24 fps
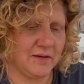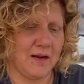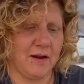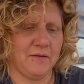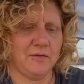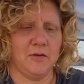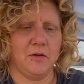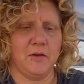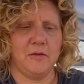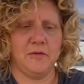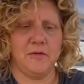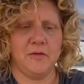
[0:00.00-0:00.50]

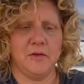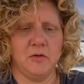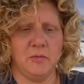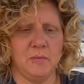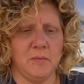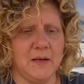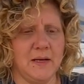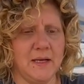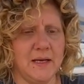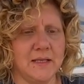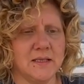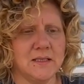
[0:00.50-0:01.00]
after a few
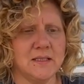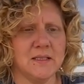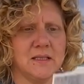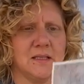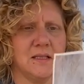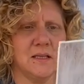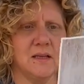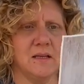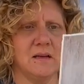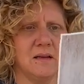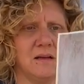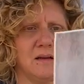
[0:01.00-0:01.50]
minutes
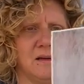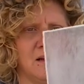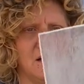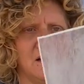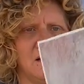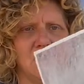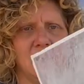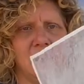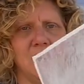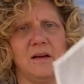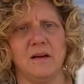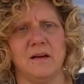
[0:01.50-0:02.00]

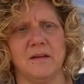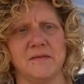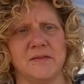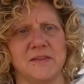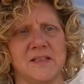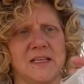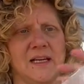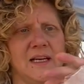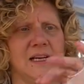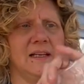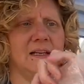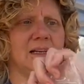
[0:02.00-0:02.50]
of
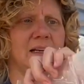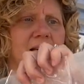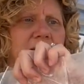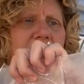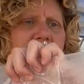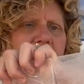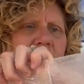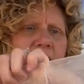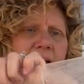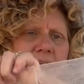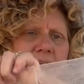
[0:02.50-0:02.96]
sanding.